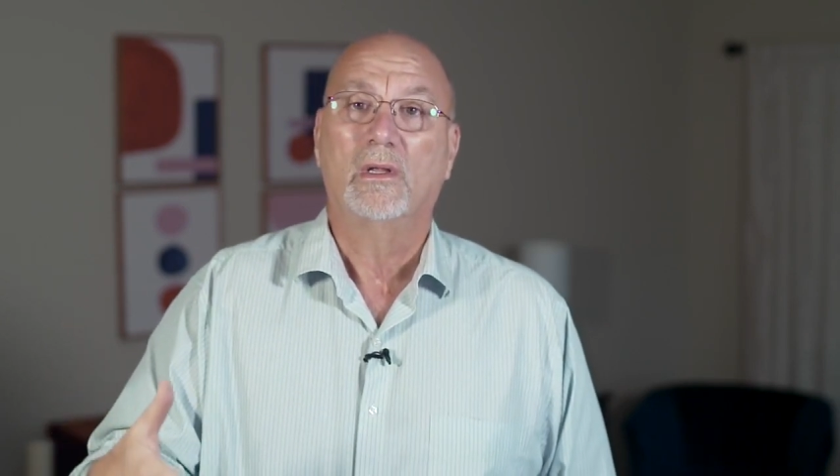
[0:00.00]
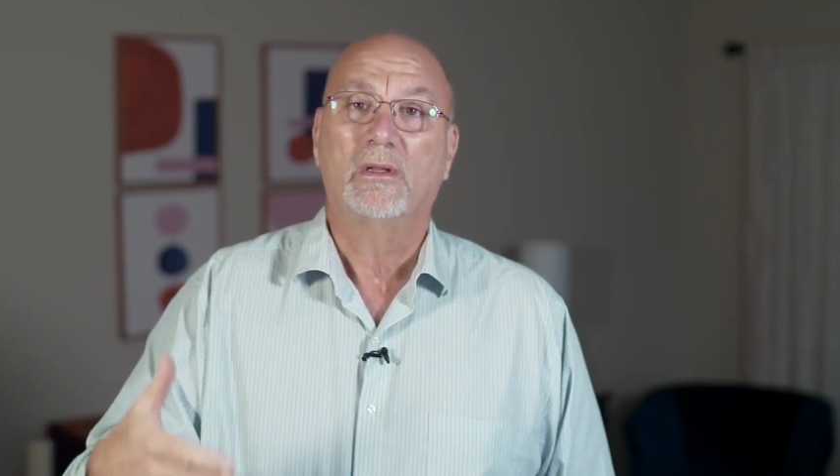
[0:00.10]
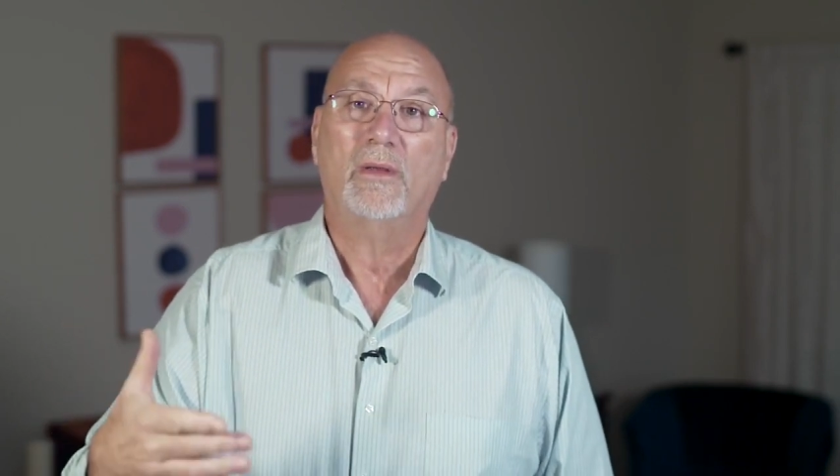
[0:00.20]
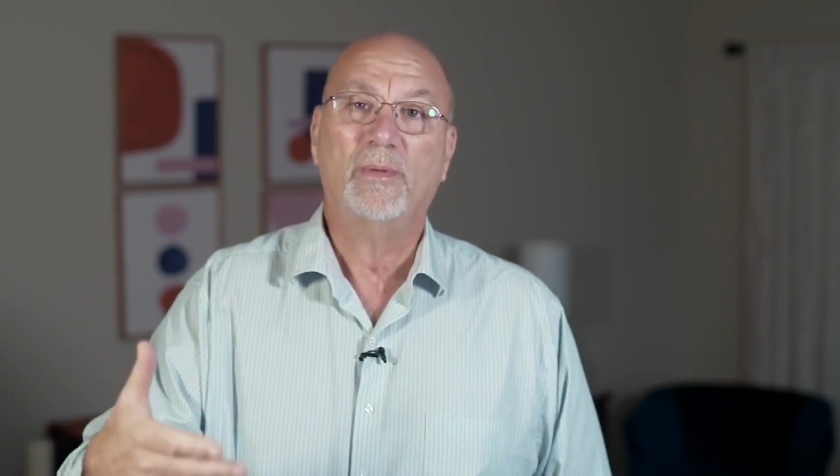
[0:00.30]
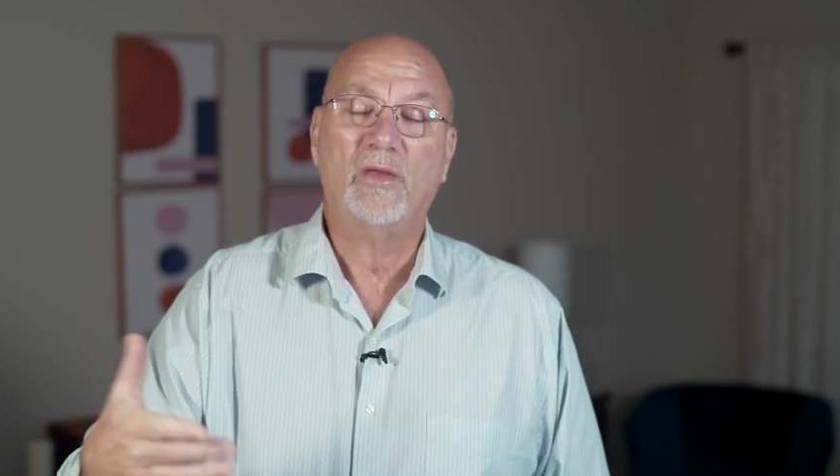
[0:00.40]

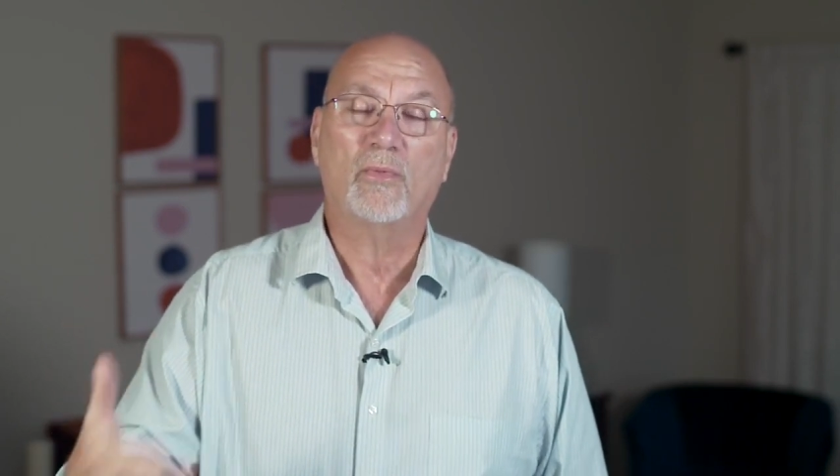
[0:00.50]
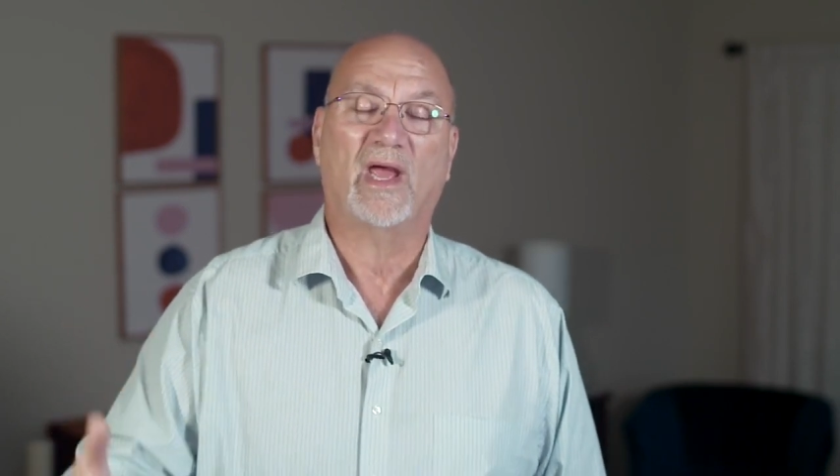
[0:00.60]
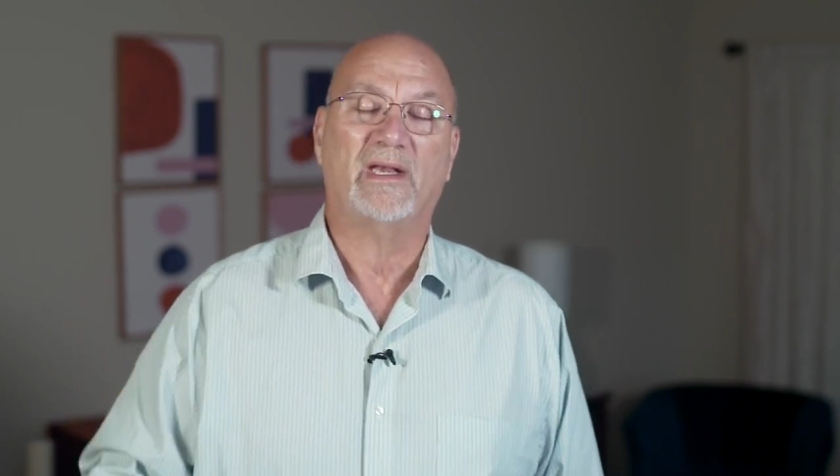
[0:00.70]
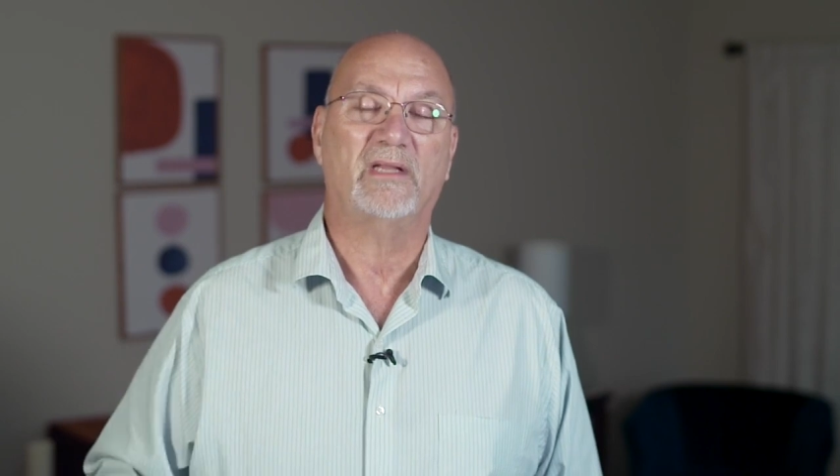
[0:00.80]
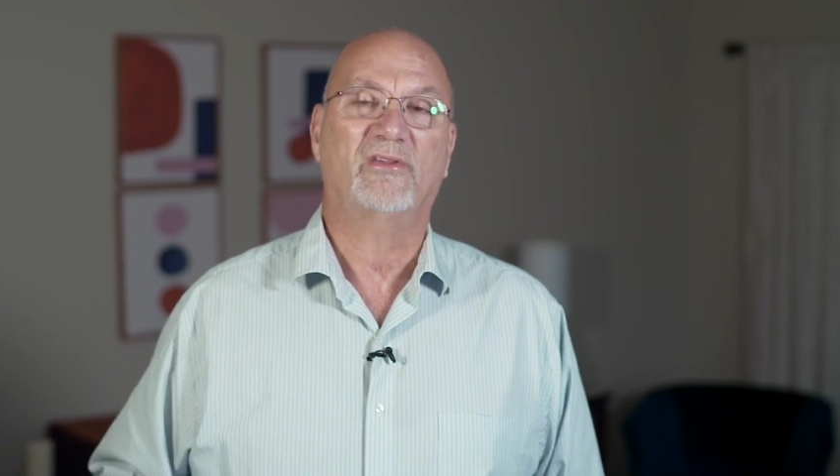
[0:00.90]
to be
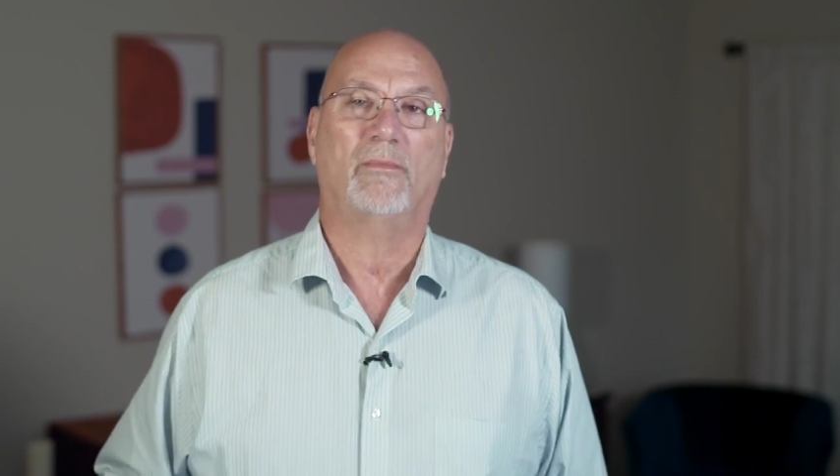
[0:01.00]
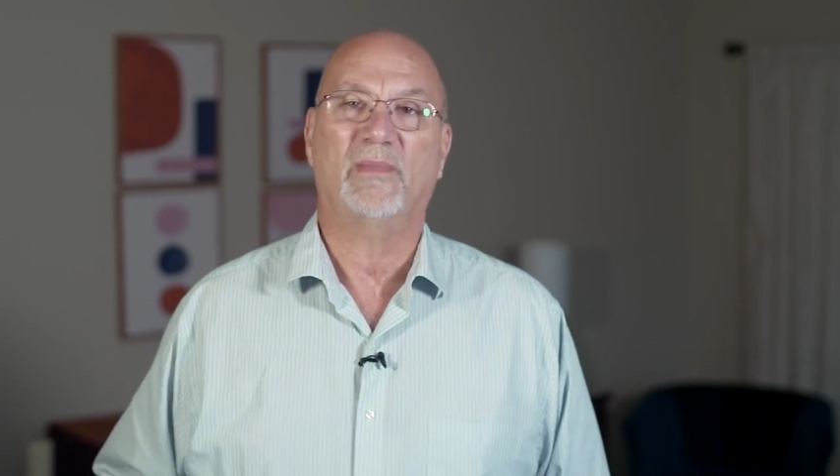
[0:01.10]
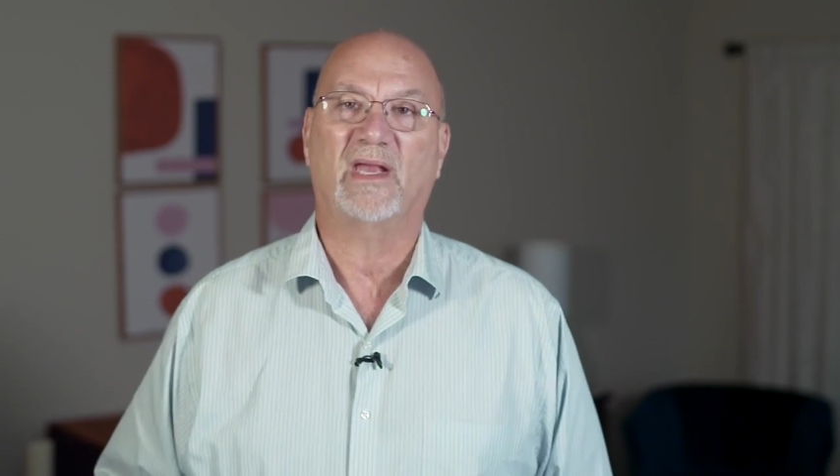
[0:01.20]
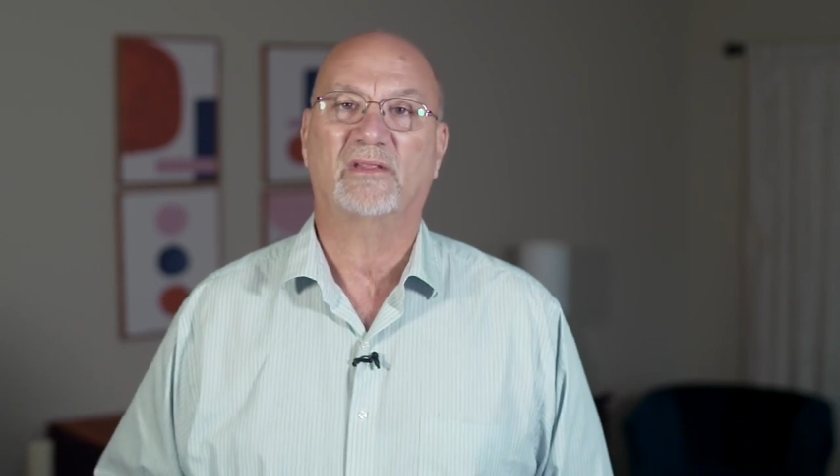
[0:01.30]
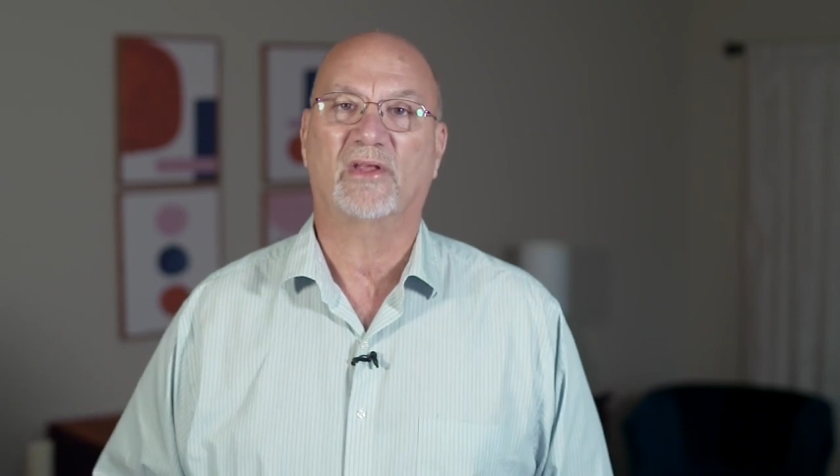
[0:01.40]
ready to make